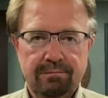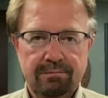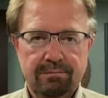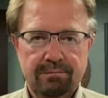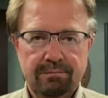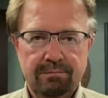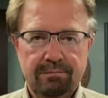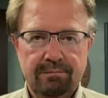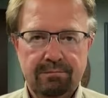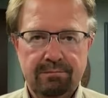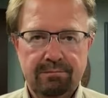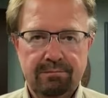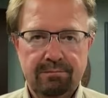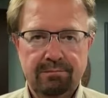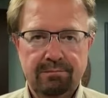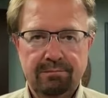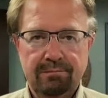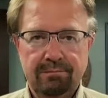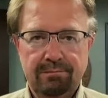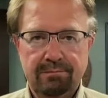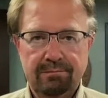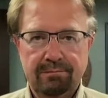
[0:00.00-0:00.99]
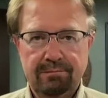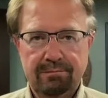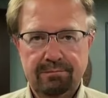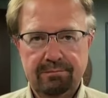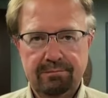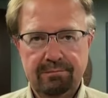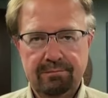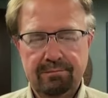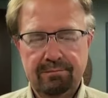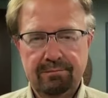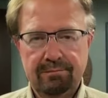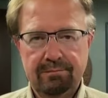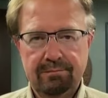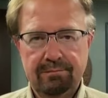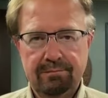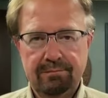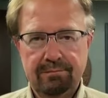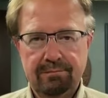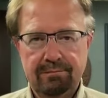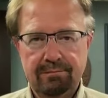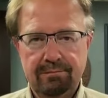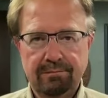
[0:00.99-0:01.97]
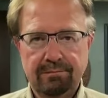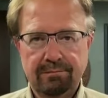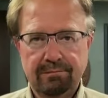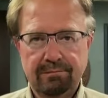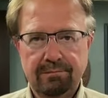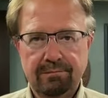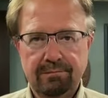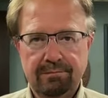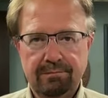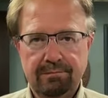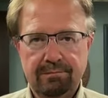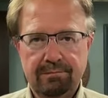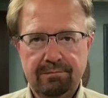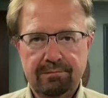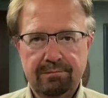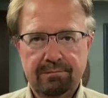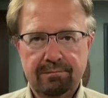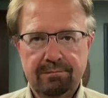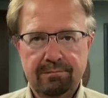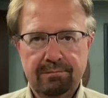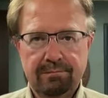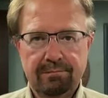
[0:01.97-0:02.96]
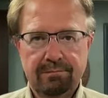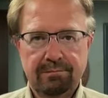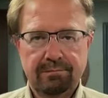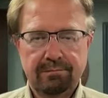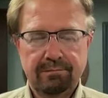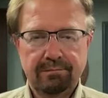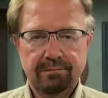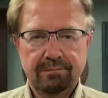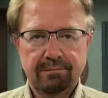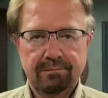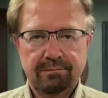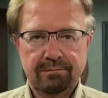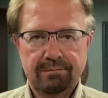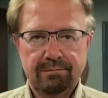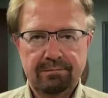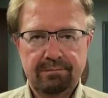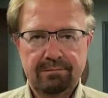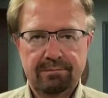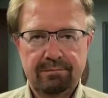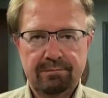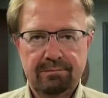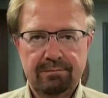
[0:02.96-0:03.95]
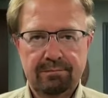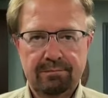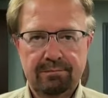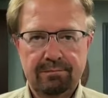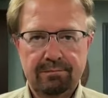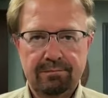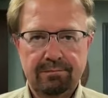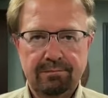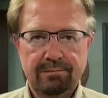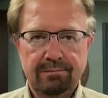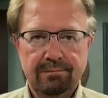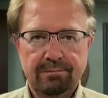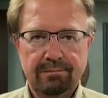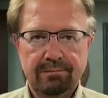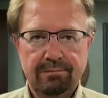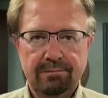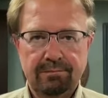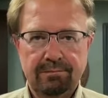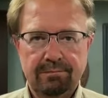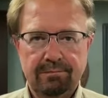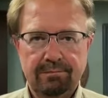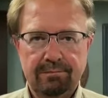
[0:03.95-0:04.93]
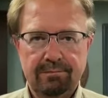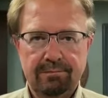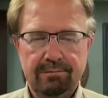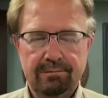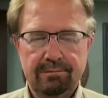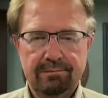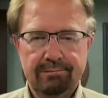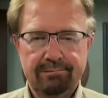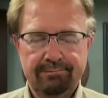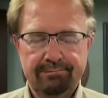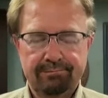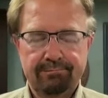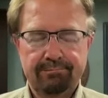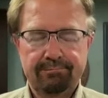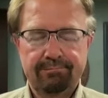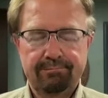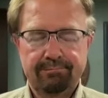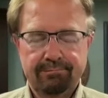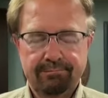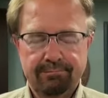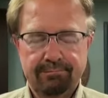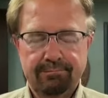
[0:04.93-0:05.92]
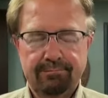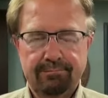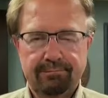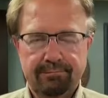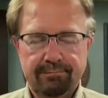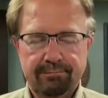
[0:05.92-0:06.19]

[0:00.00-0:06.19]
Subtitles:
[no speech]